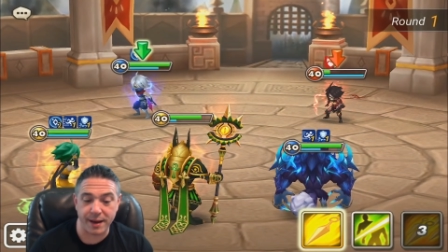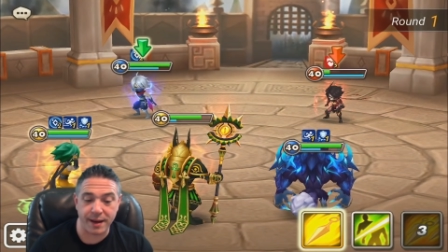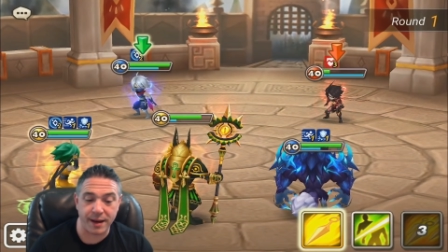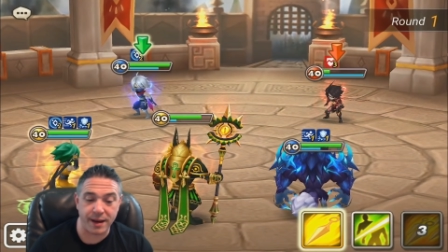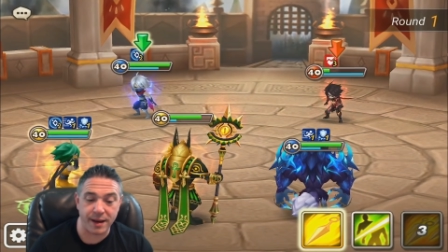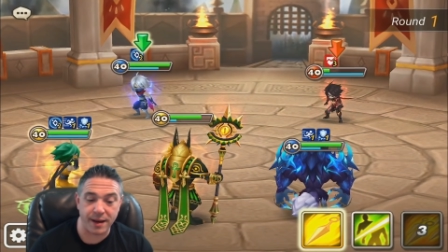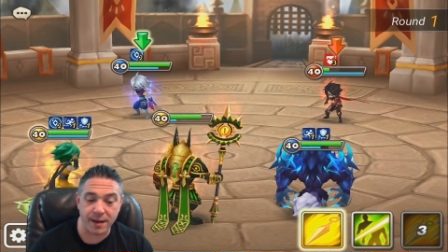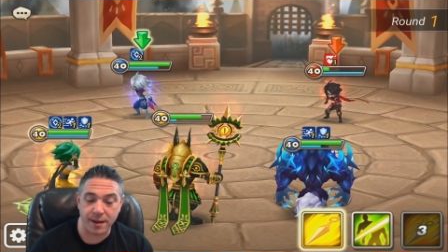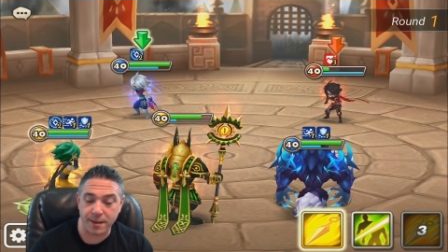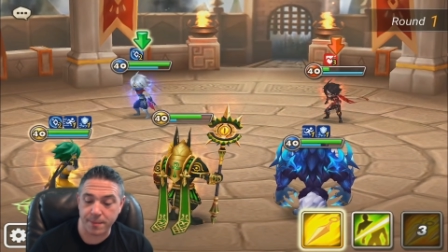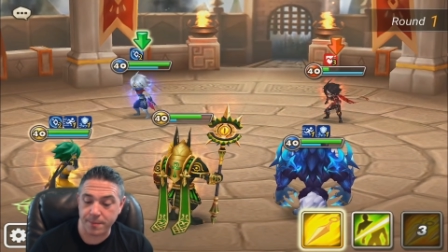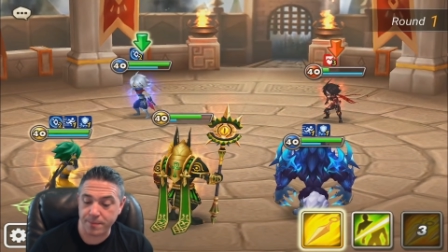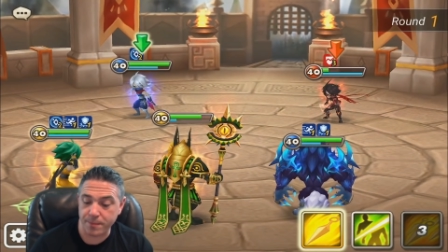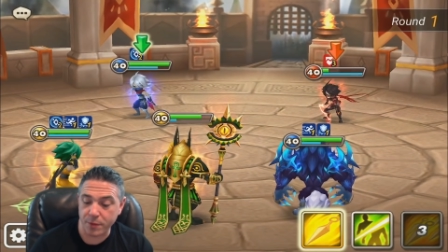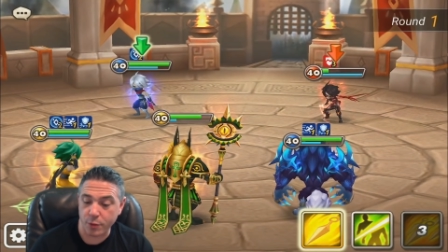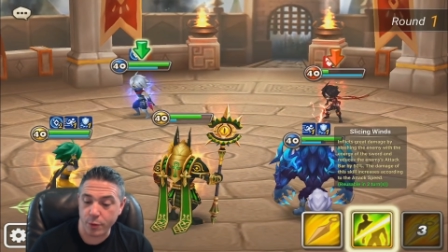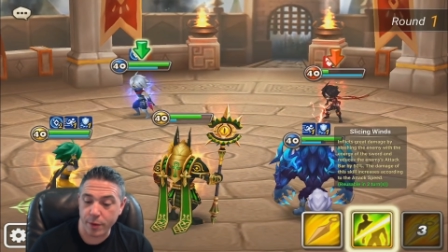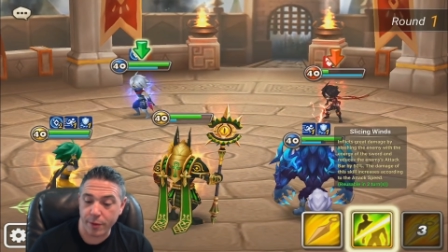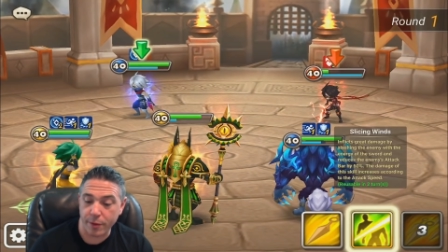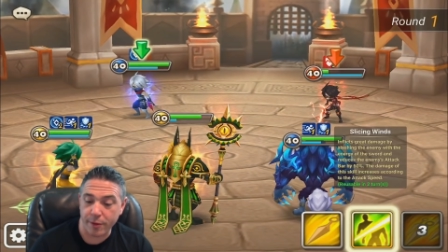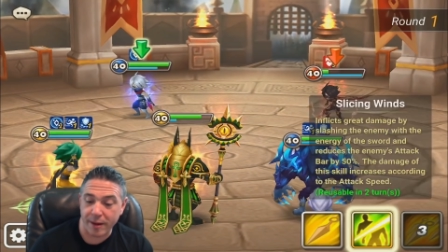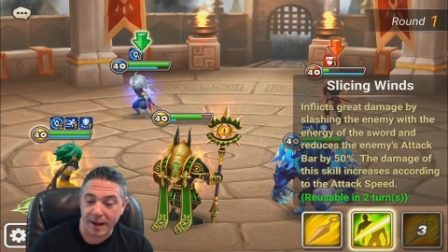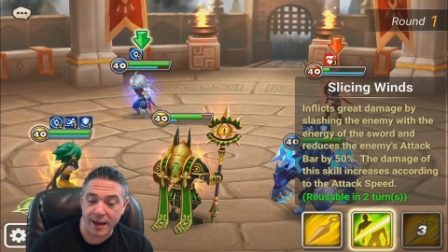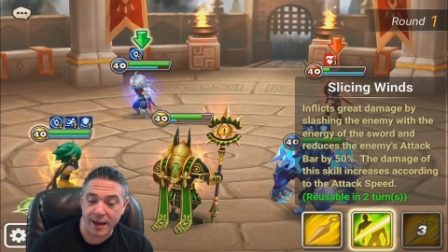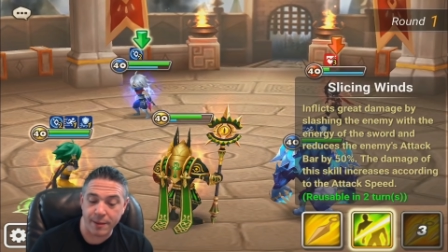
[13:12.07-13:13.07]
um, we
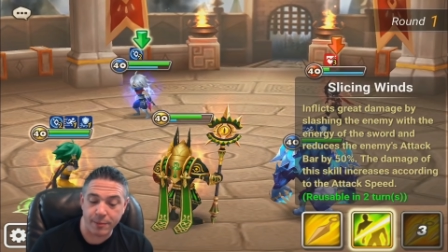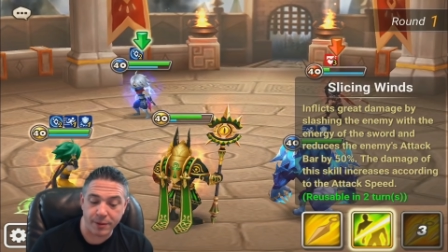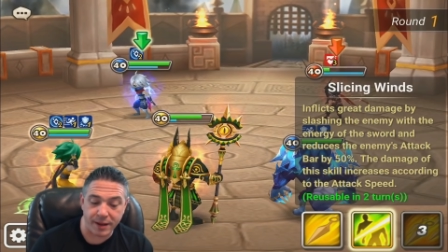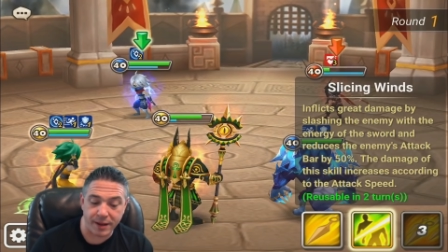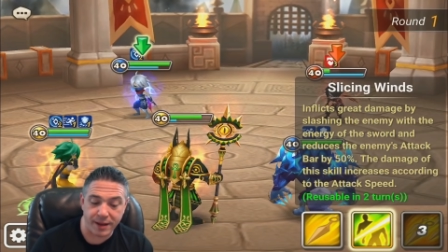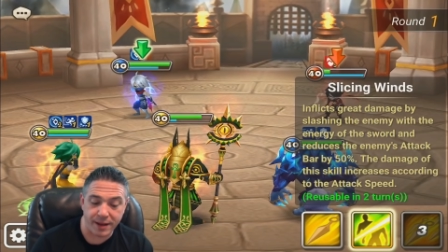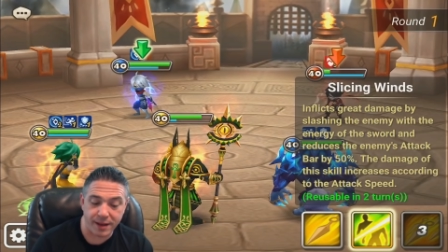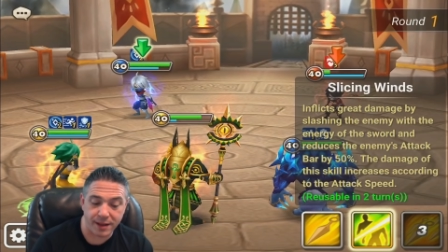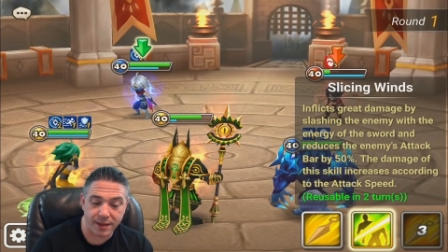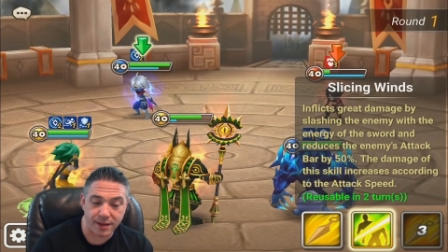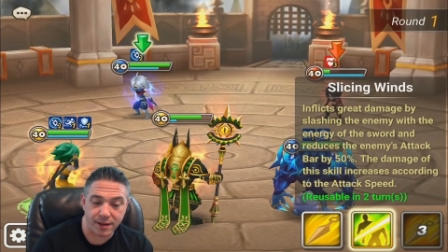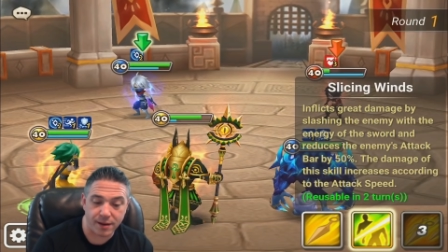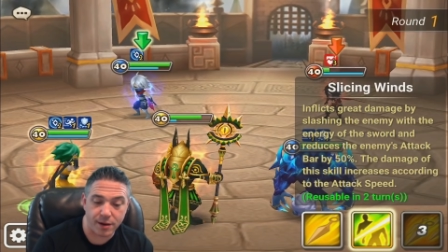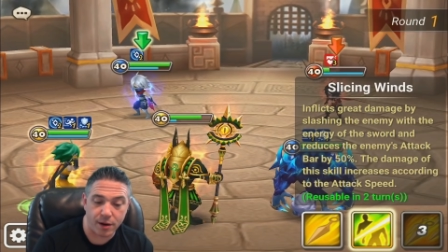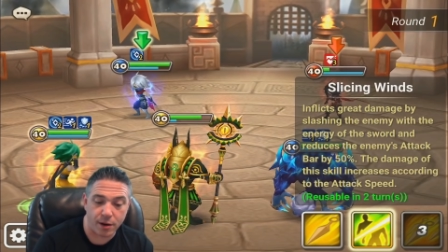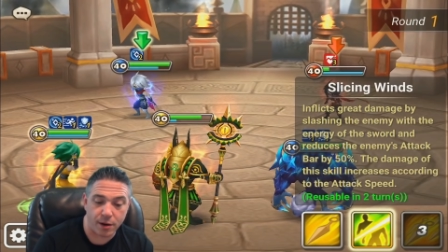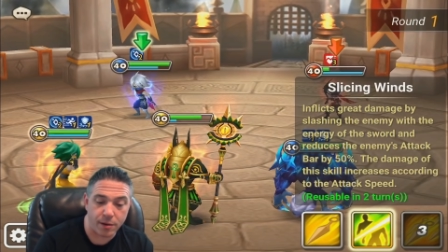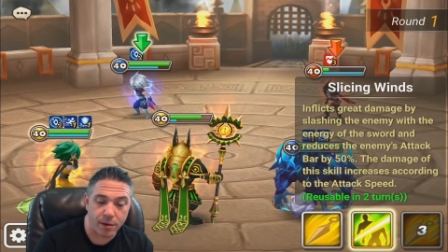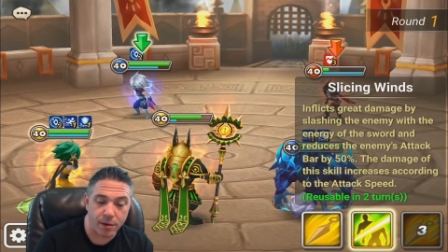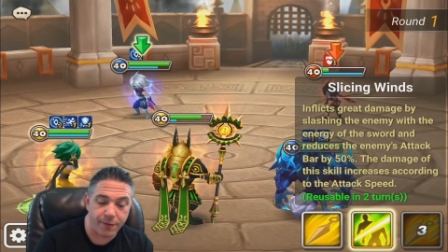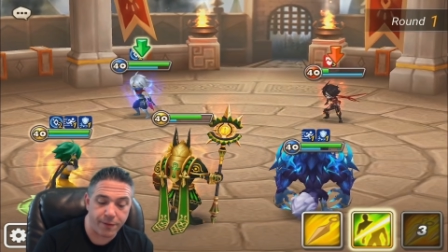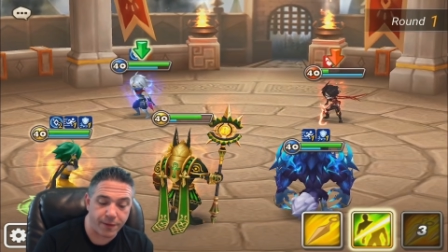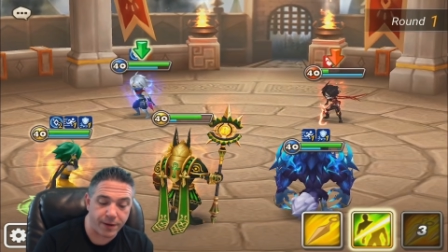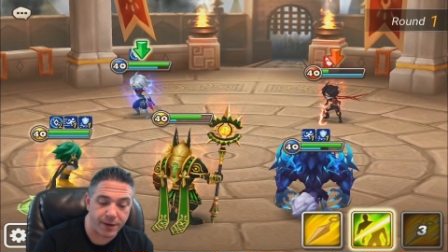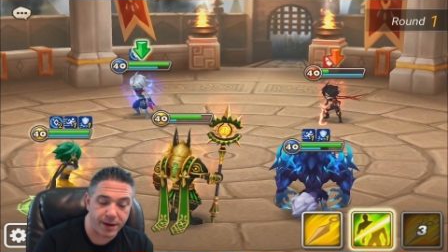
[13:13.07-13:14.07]
were able to hit the
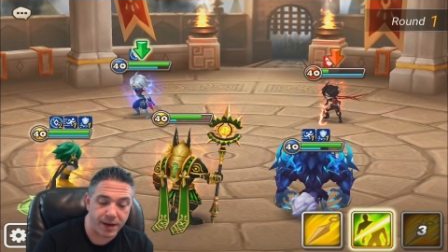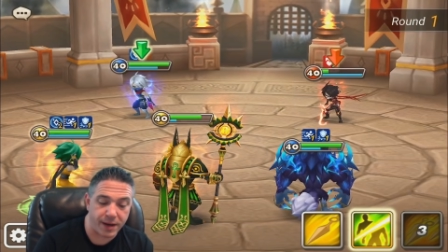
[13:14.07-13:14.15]
Garo for